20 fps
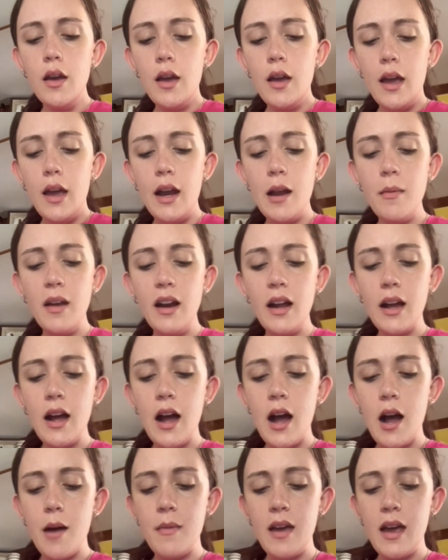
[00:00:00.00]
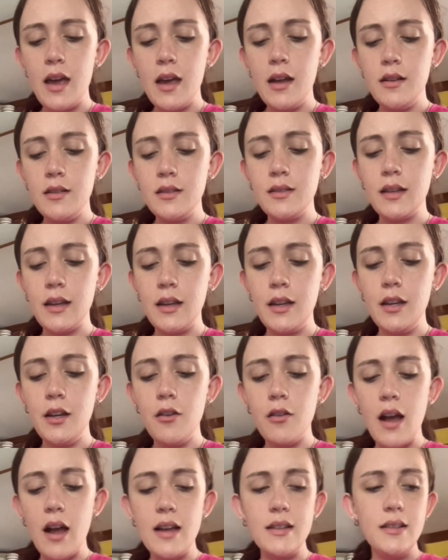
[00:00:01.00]
And I made a comment. I was like, you
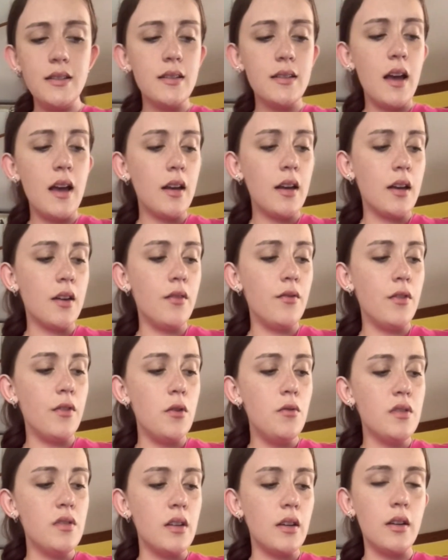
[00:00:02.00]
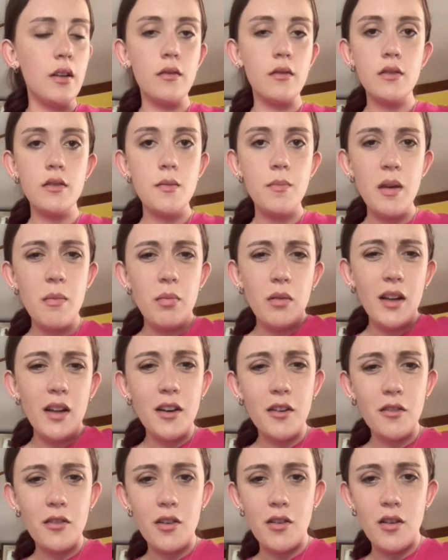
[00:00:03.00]
know, guys, it's kind of confusing to people I
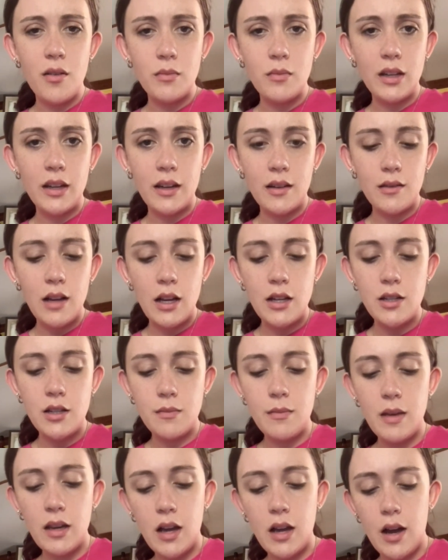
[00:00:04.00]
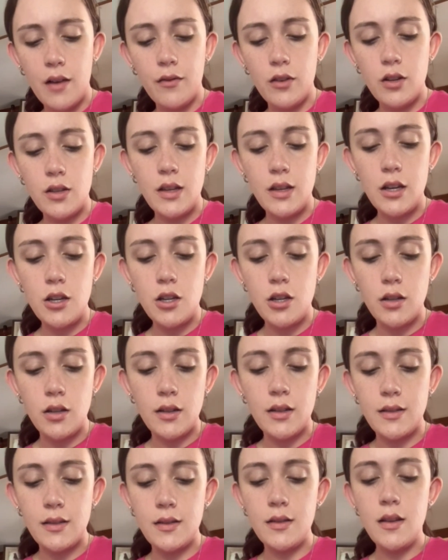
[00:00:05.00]
don't know. I'm like, I just make conversation
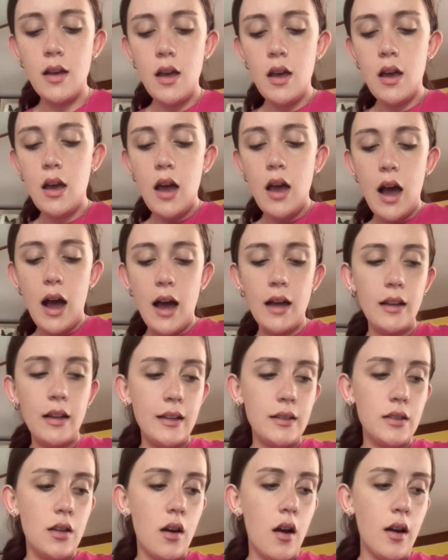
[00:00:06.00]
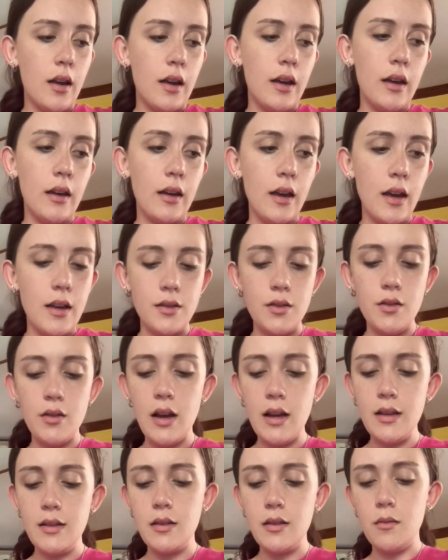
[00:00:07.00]
because I like talking, as you
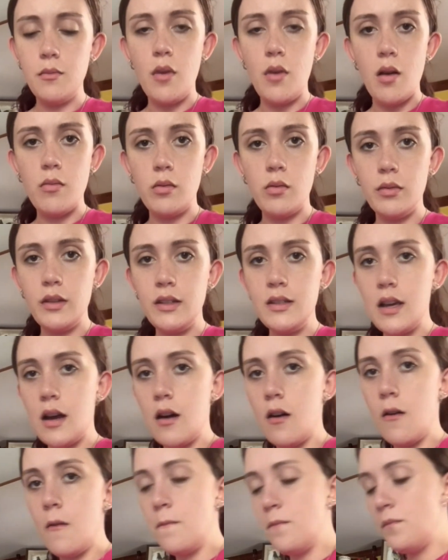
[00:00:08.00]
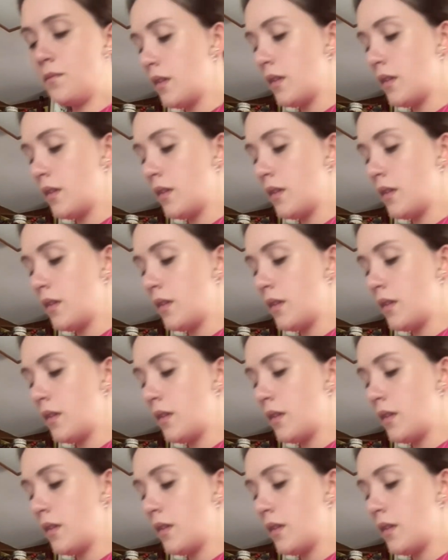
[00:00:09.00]
guys can probably tell.